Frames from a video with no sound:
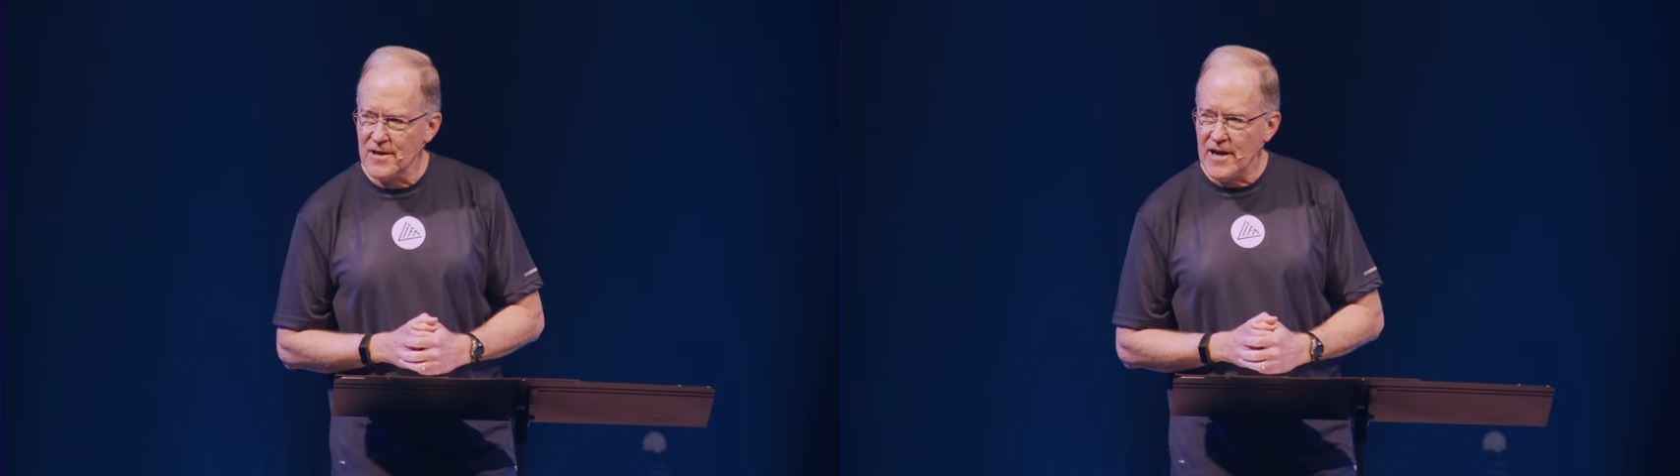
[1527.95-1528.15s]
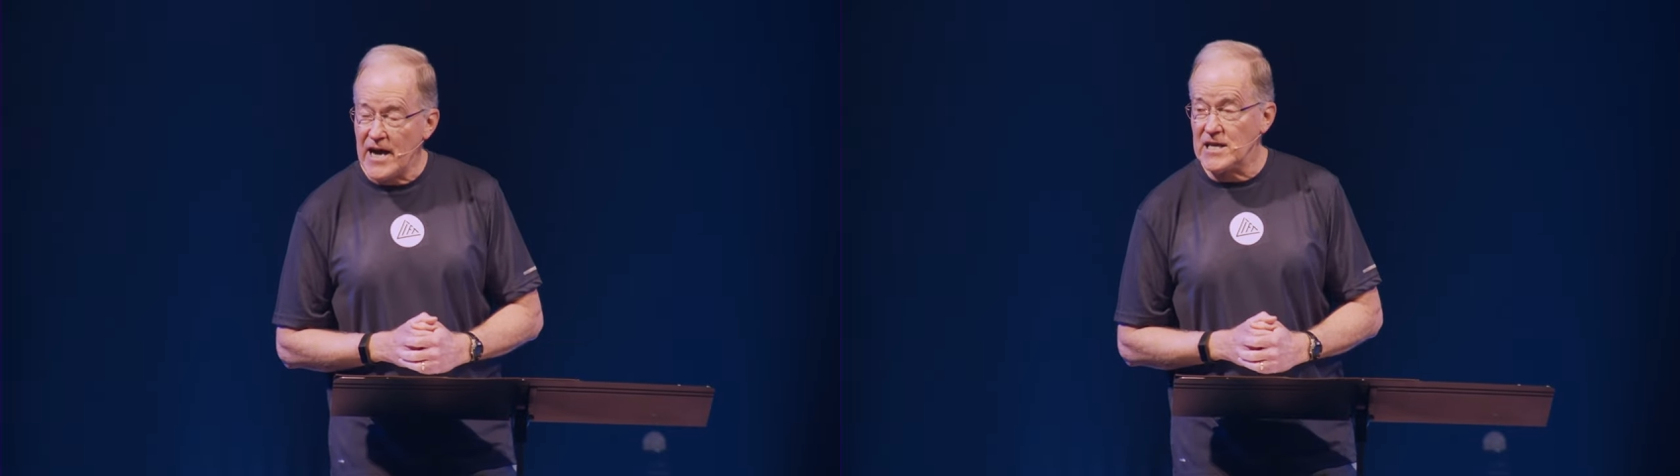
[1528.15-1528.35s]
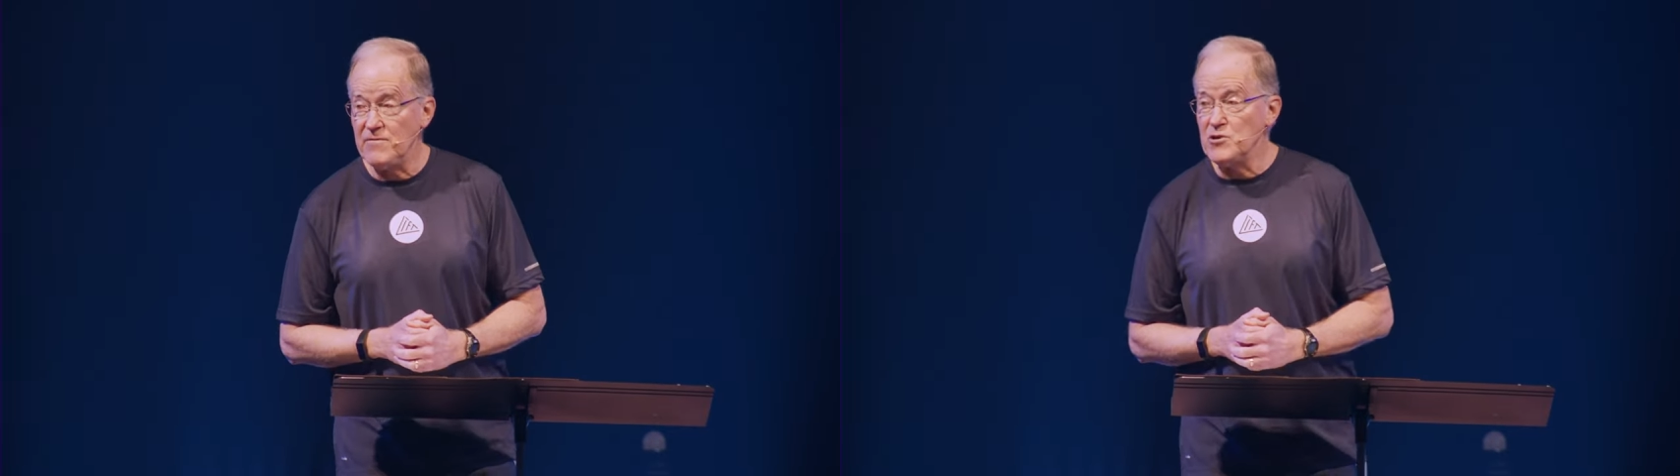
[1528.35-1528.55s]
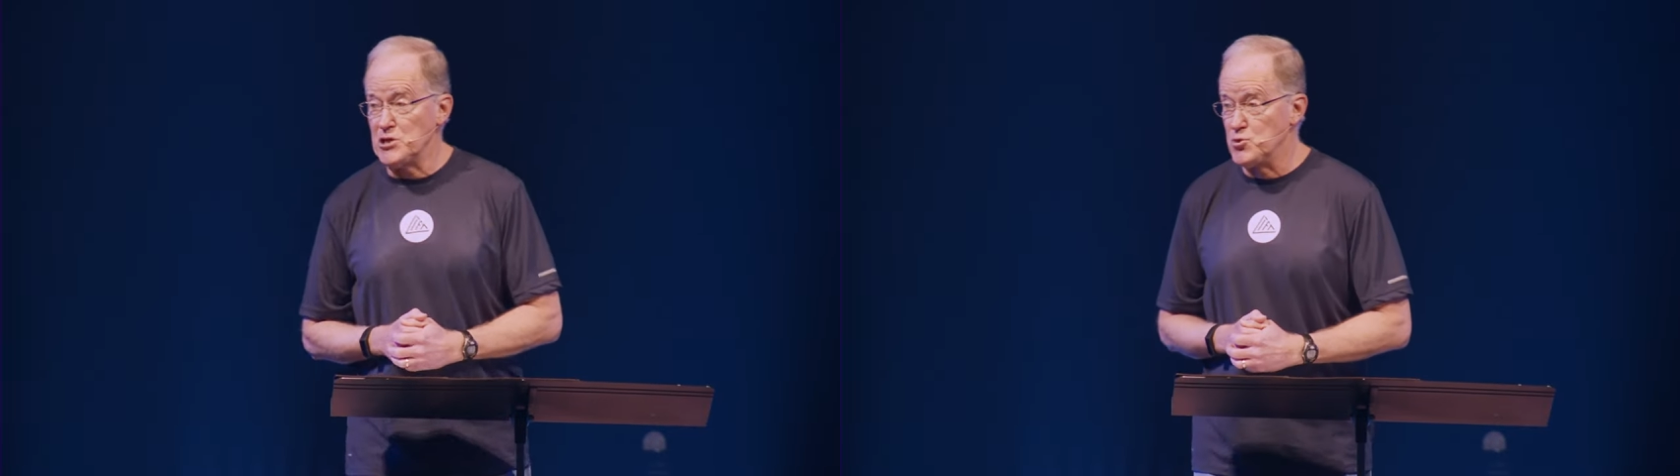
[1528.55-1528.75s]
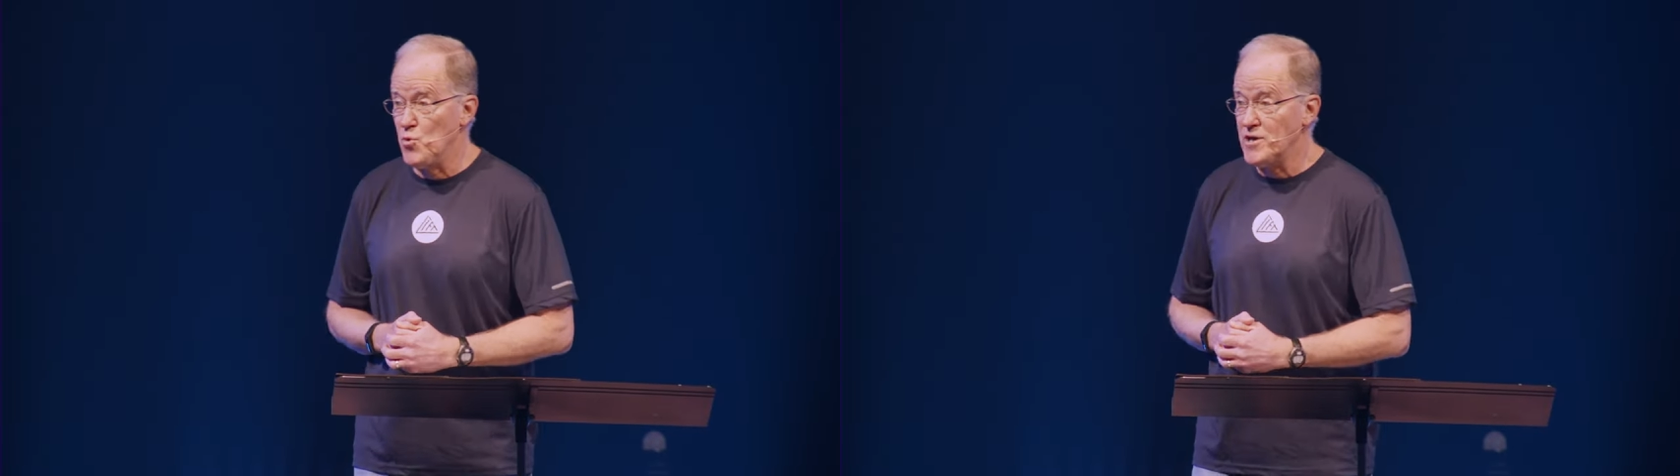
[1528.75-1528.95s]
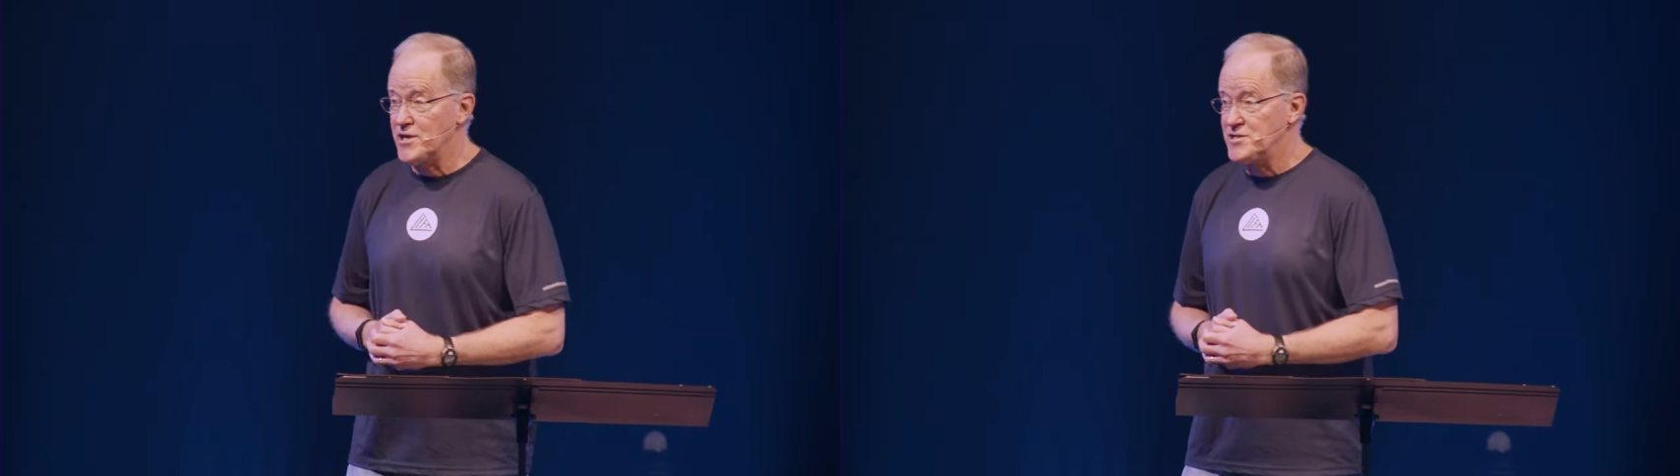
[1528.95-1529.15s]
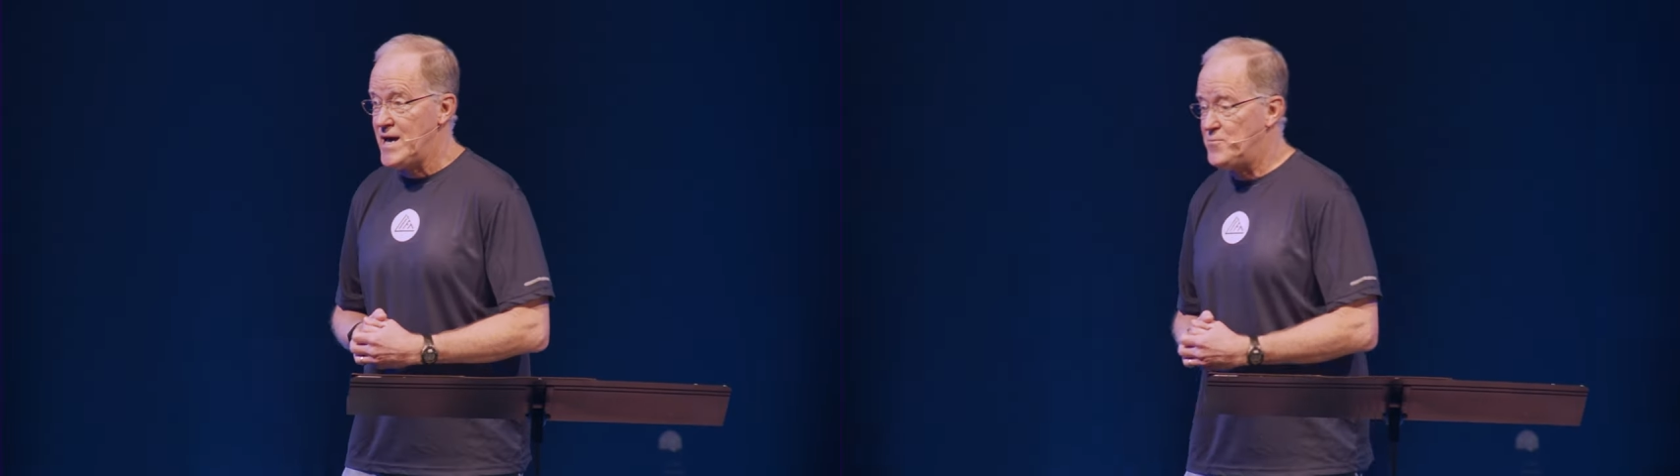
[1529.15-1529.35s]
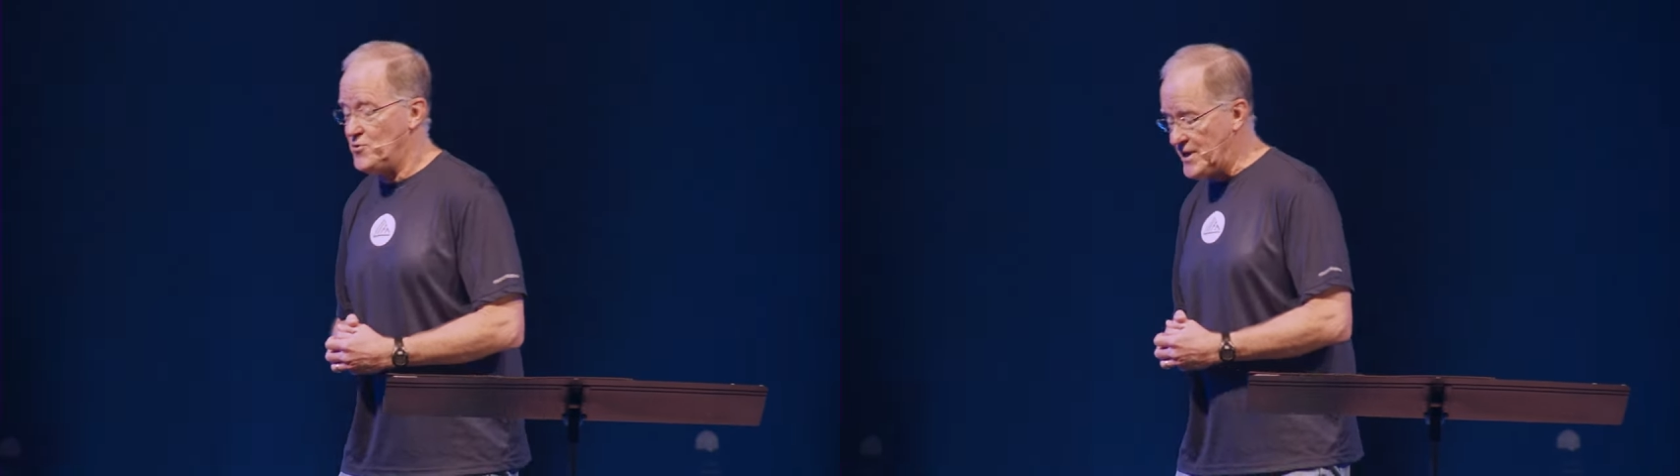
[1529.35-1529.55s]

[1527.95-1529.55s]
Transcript: I give you just one example.